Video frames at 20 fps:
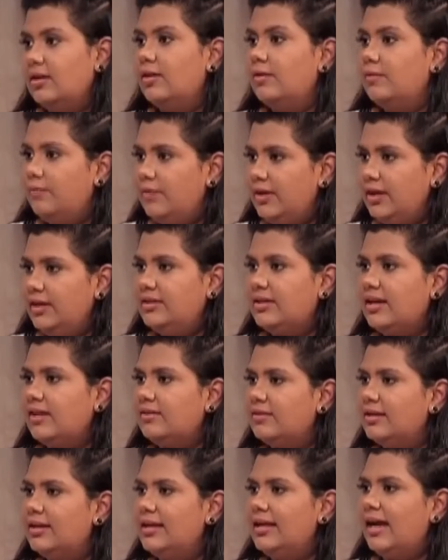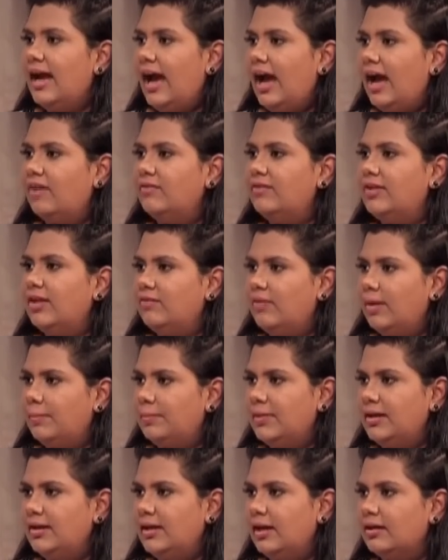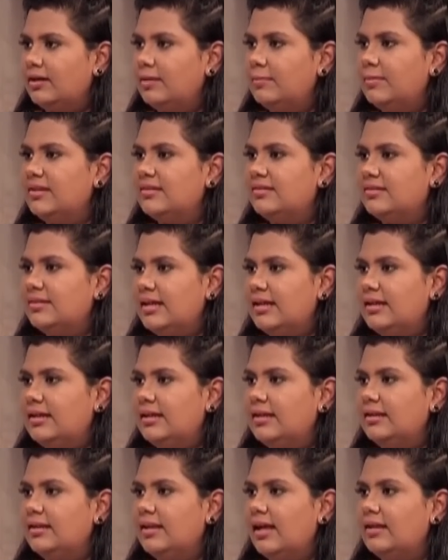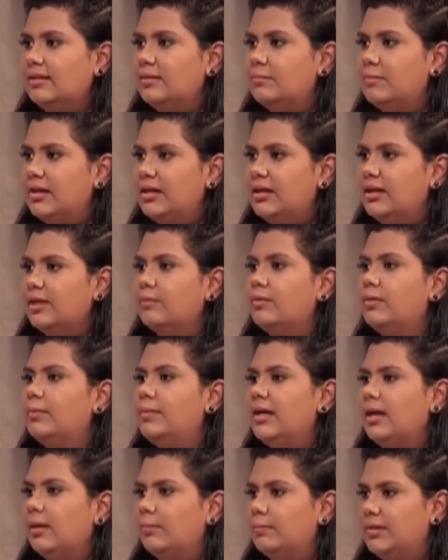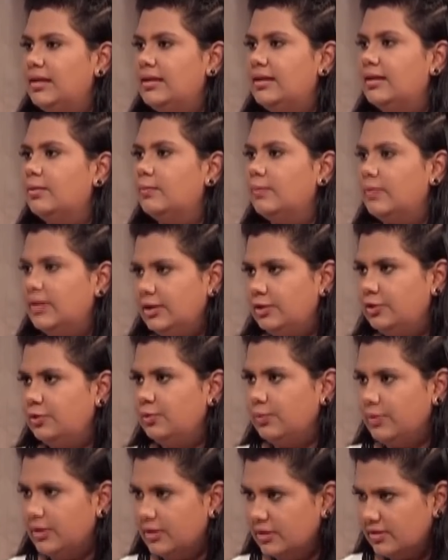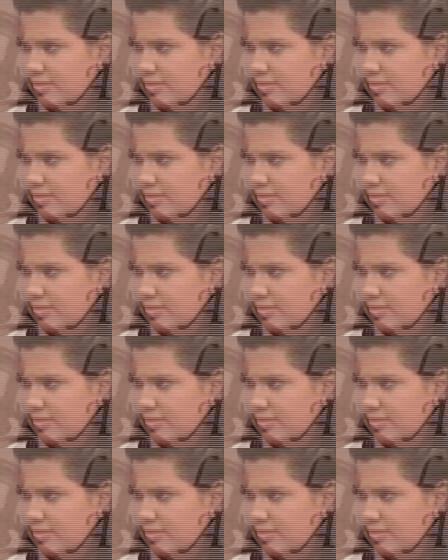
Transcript: We generally have development agreements stating that the building will be completed within 2 years,